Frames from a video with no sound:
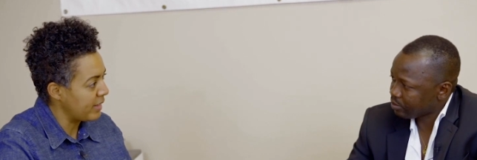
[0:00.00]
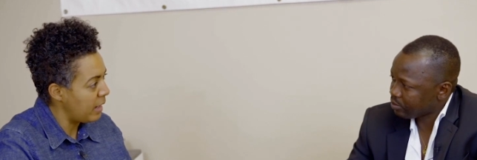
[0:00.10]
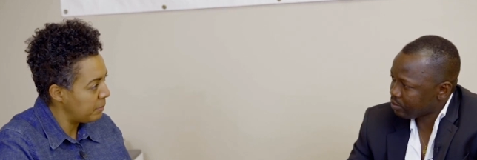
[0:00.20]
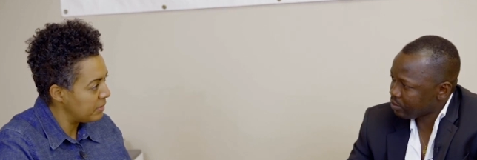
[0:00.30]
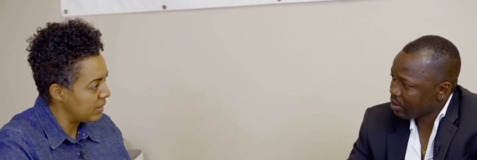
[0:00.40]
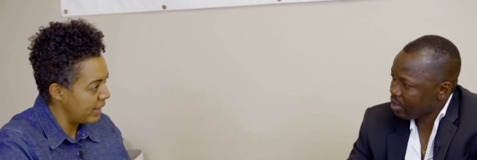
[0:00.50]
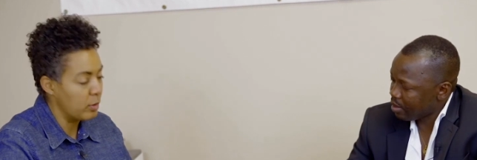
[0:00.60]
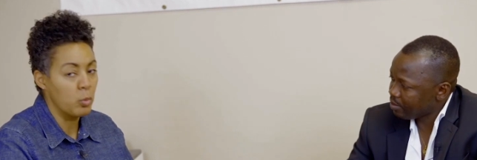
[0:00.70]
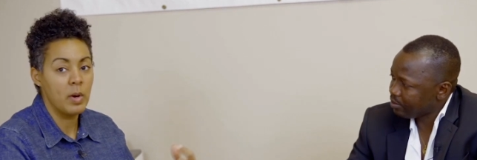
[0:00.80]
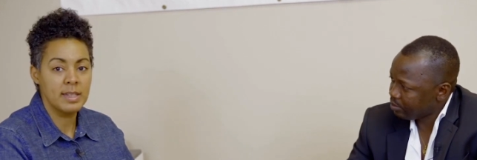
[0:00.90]
Speaker 1: gaps?
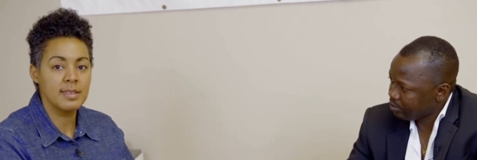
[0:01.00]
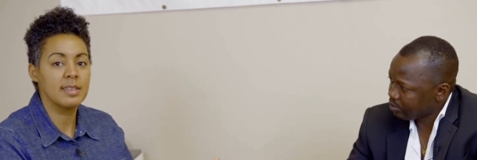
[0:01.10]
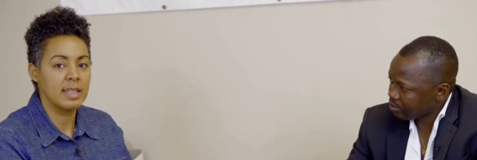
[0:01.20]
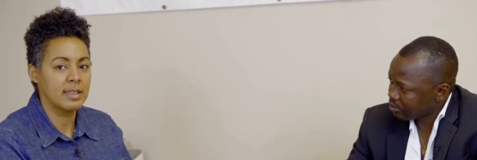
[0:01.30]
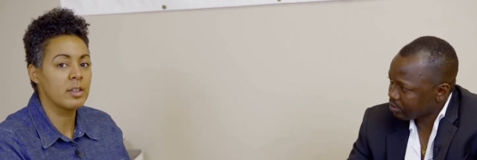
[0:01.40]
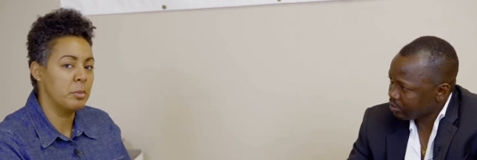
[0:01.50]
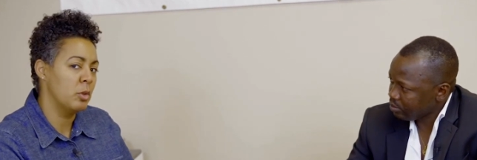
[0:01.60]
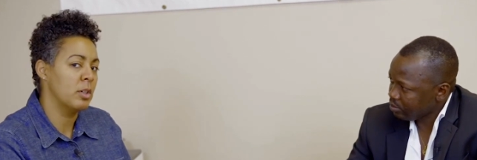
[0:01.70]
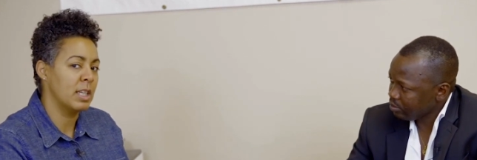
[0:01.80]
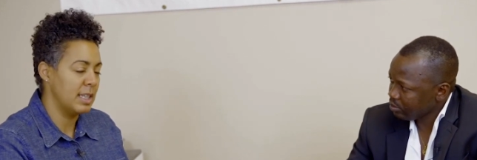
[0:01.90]
Like what is it that the
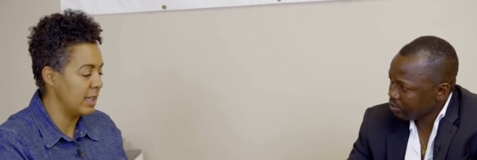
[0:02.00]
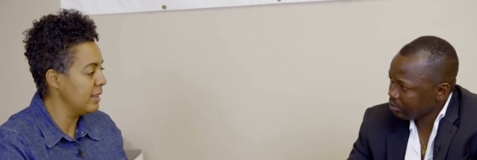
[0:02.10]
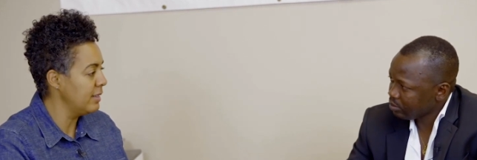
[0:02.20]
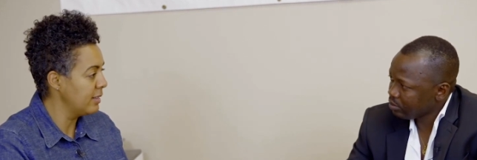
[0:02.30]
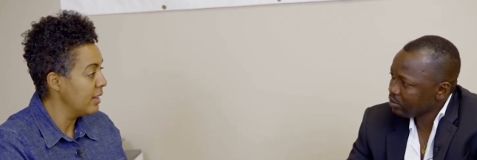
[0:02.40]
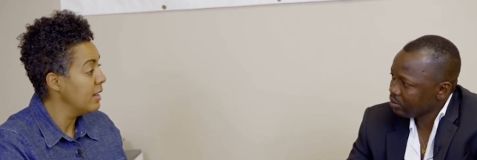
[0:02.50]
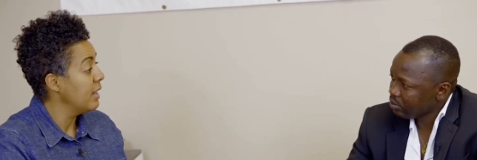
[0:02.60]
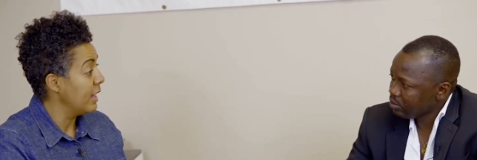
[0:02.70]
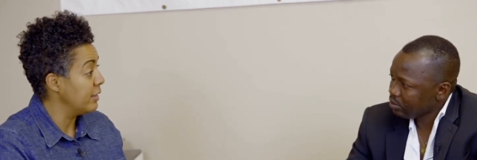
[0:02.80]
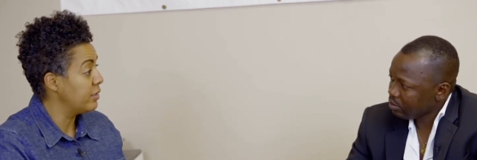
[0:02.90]
community needs?
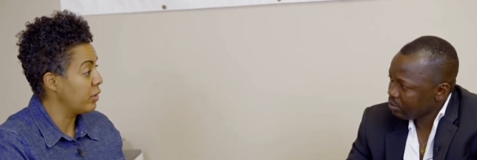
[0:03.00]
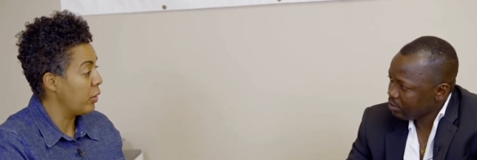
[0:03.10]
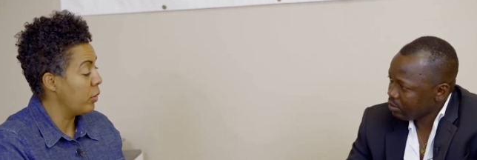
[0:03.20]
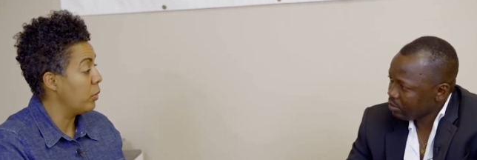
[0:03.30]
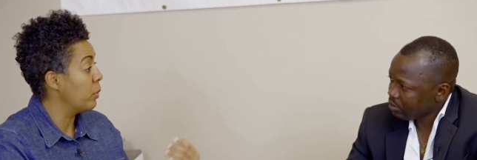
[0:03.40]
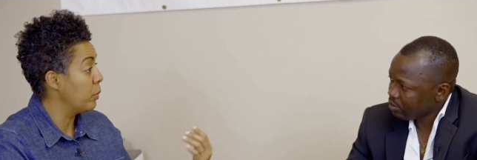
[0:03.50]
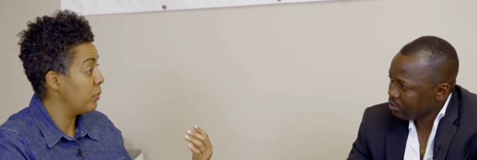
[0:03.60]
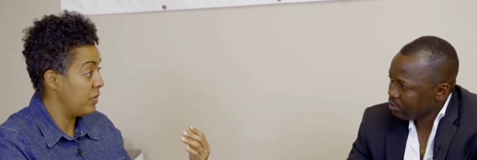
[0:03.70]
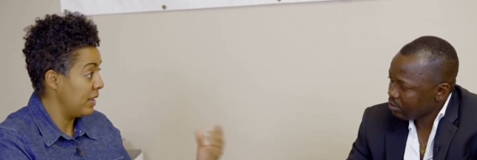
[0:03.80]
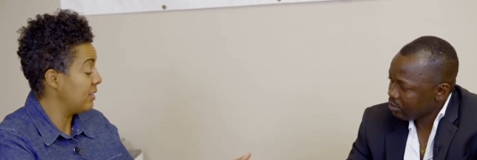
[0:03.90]
And so
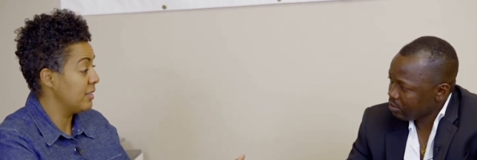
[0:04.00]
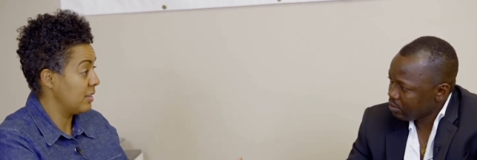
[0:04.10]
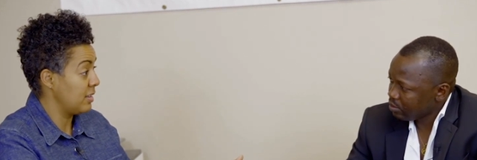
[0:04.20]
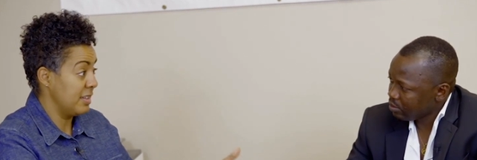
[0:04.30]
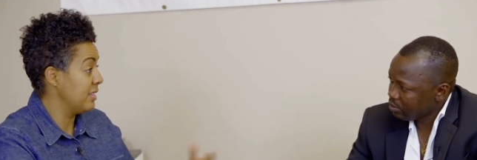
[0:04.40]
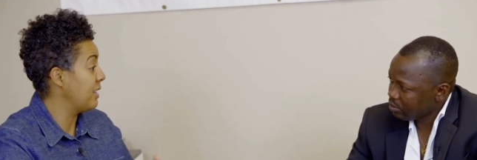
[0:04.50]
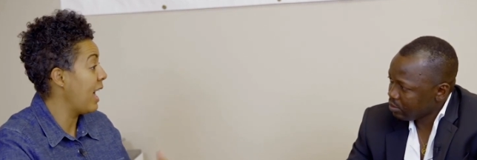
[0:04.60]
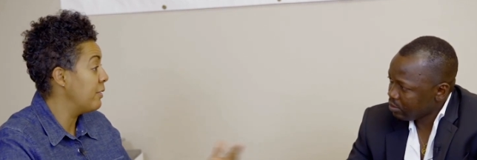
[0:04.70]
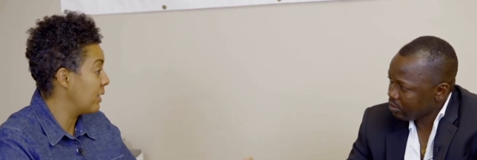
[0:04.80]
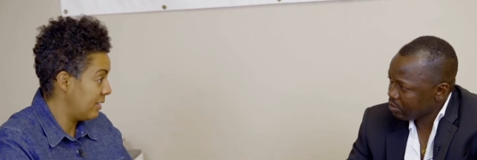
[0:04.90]
this is this is
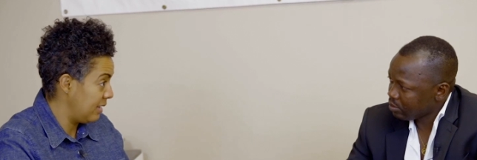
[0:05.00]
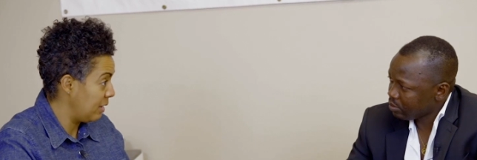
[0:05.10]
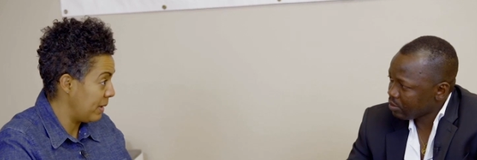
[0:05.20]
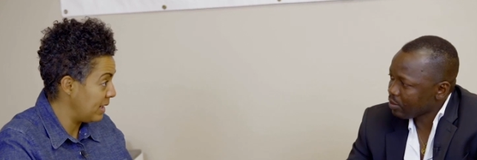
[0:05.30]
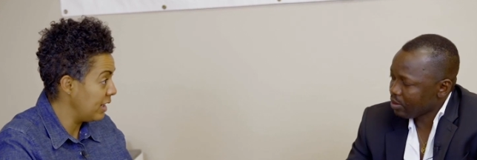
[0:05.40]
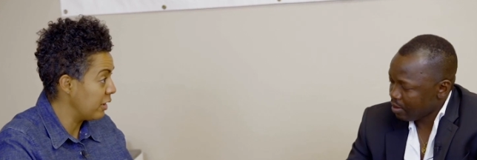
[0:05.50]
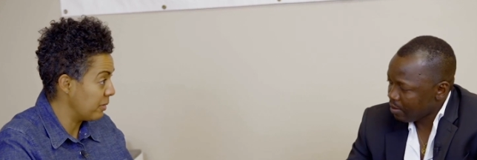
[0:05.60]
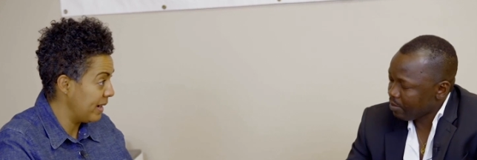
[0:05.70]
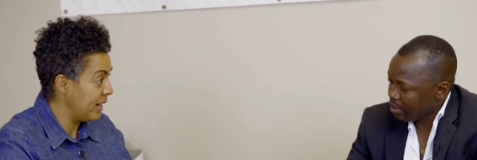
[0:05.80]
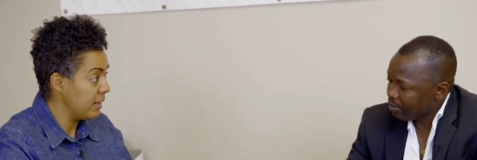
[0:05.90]
advocacy right here,
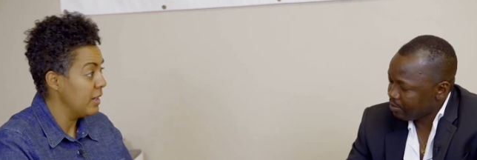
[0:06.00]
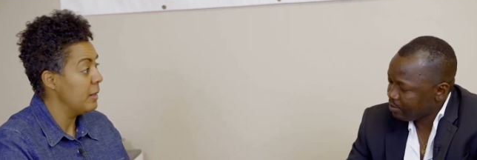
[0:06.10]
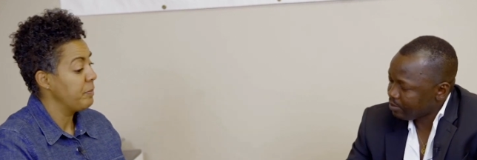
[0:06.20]
right?